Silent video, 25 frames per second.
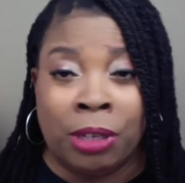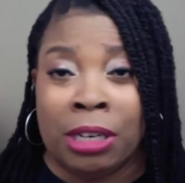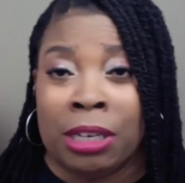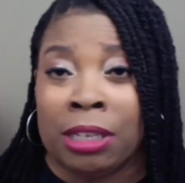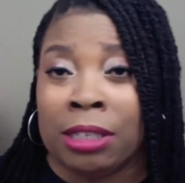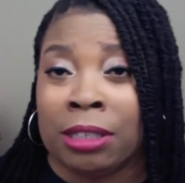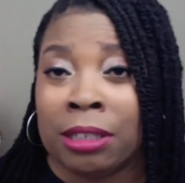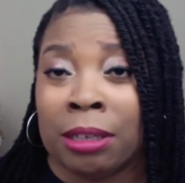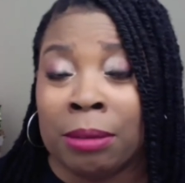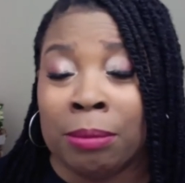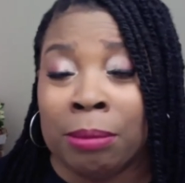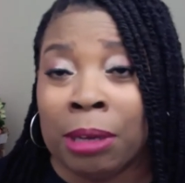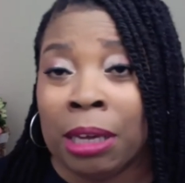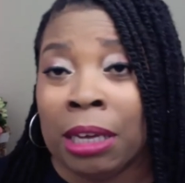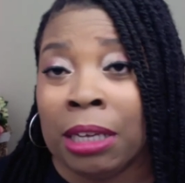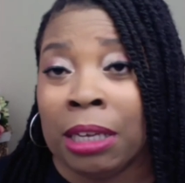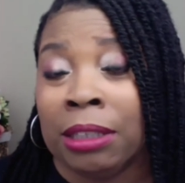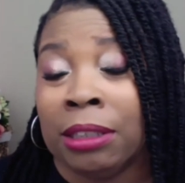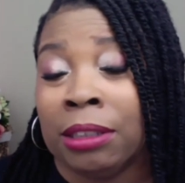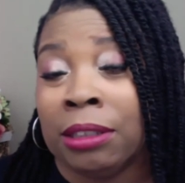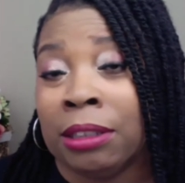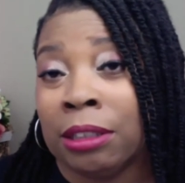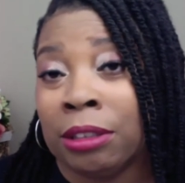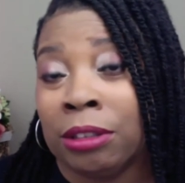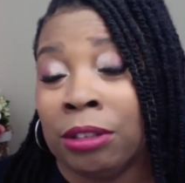and in some
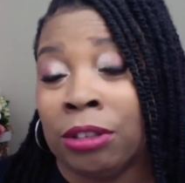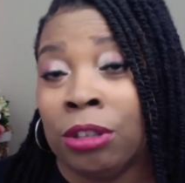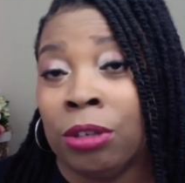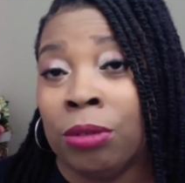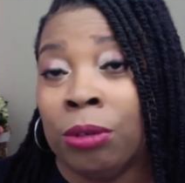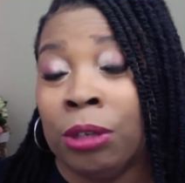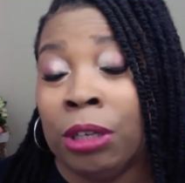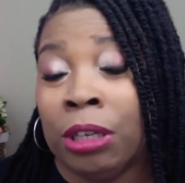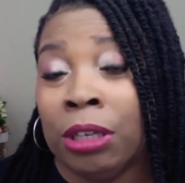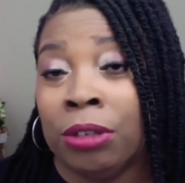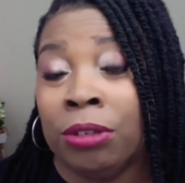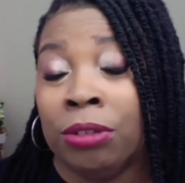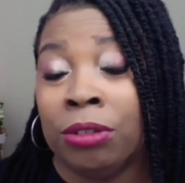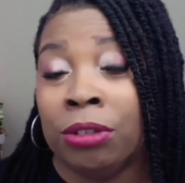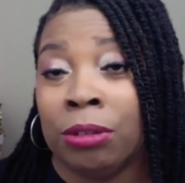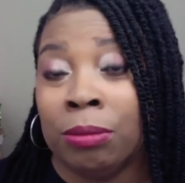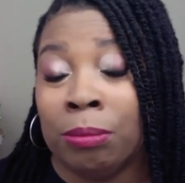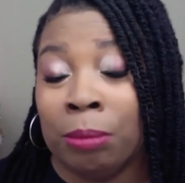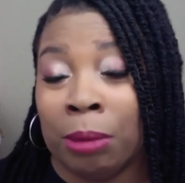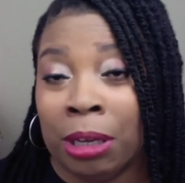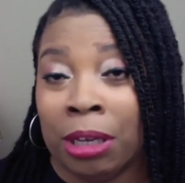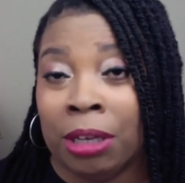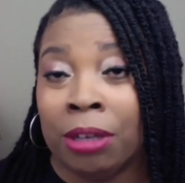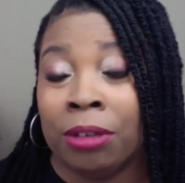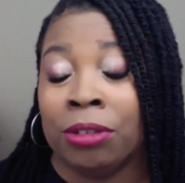cases, as Tony Henderson
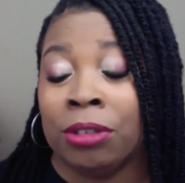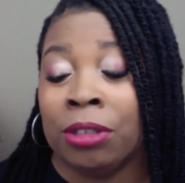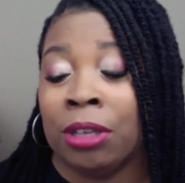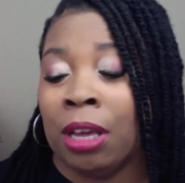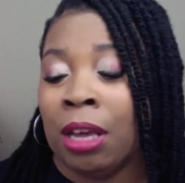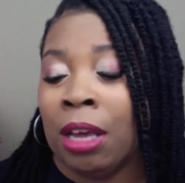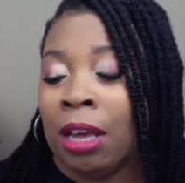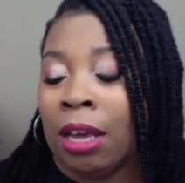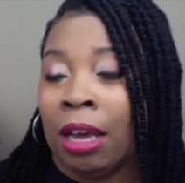Mayers.